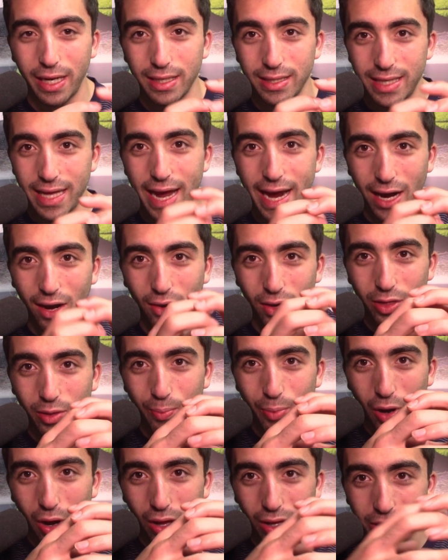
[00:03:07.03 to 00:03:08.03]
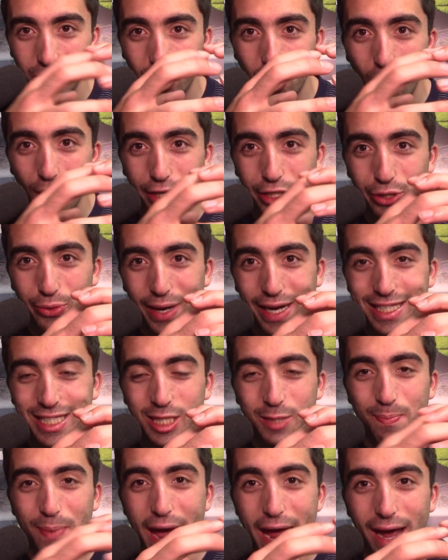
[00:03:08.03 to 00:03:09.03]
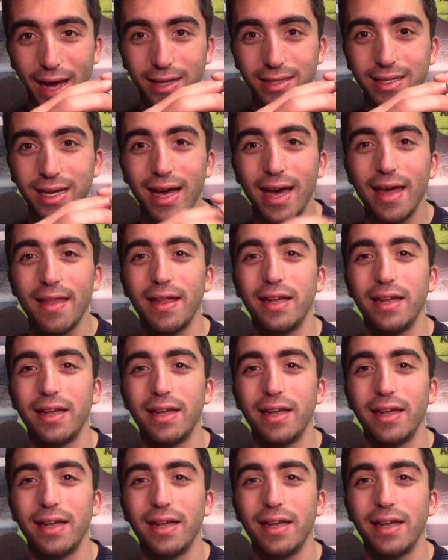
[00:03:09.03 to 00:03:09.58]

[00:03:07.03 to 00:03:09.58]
Because the air in the ball is going to expand.